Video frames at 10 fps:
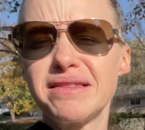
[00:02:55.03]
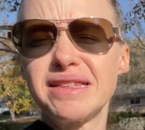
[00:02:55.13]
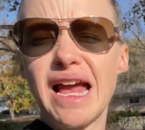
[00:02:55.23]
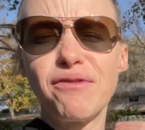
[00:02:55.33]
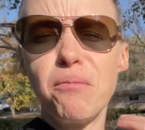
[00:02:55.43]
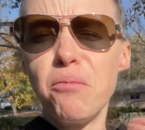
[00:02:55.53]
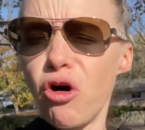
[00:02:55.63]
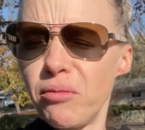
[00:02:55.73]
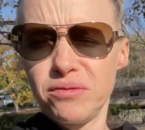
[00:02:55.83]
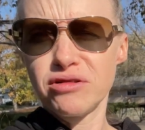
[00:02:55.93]
have a
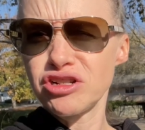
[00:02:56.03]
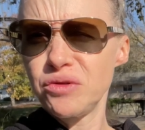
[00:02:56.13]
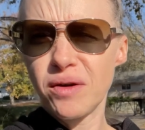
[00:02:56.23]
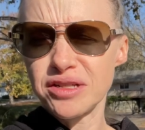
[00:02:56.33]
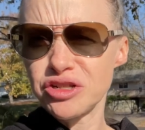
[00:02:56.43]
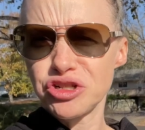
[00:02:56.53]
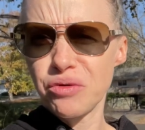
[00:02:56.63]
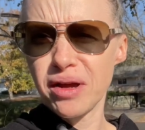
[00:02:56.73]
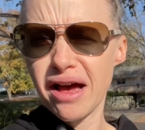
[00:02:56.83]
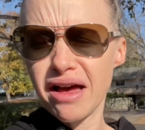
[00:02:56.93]
moment where she wasn't
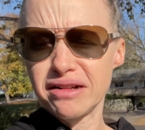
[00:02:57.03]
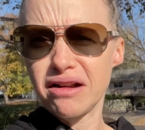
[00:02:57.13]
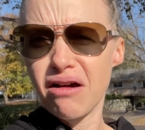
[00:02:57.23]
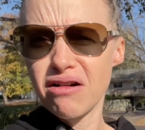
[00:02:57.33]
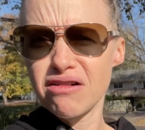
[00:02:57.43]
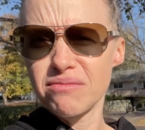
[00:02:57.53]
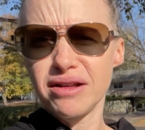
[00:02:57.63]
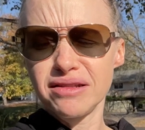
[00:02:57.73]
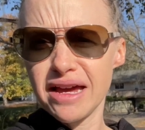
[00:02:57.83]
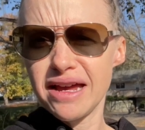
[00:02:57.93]
chewing on an arm, a
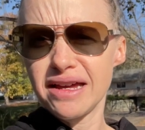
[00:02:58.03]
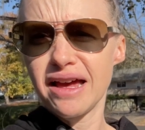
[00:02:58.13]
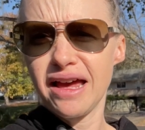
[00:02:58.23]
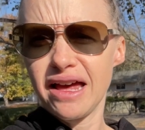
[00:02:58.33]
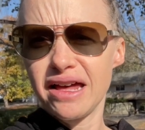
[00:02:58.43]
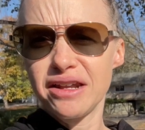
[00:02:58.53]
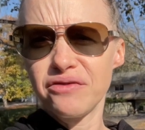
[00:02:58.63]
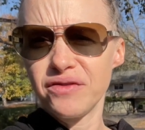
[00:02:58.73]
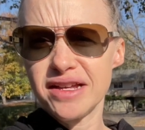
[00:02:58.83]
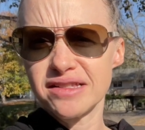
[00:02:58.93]
leg, a hand, a
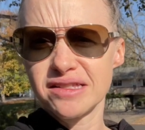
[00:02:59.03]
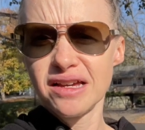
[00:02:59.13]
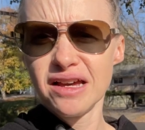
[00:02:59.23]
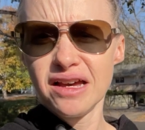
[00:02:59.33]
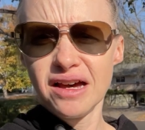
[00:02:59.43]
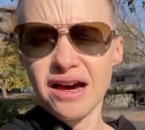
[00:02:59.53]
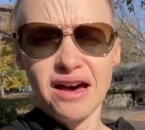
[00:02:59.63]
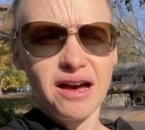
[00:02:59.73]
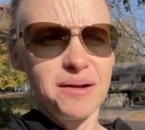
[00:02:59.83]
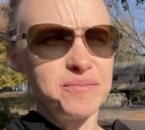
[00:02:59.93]
face.
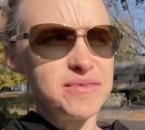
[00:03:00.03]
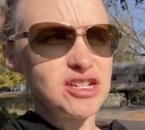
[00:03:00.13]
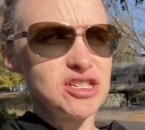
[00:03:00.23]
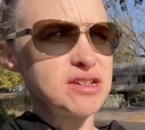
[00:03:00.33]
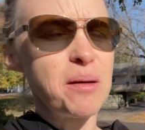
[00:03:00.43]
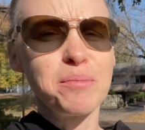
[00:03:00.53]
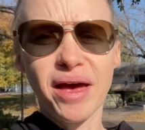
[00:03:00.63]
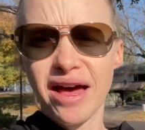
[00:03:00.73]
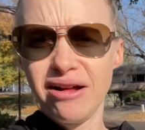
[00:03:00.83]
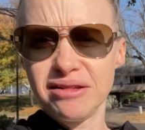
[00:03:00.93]
Just
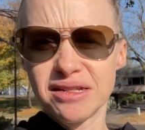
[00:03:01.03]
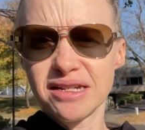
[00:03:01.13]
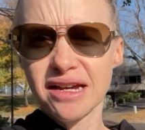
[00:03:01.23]
compelled to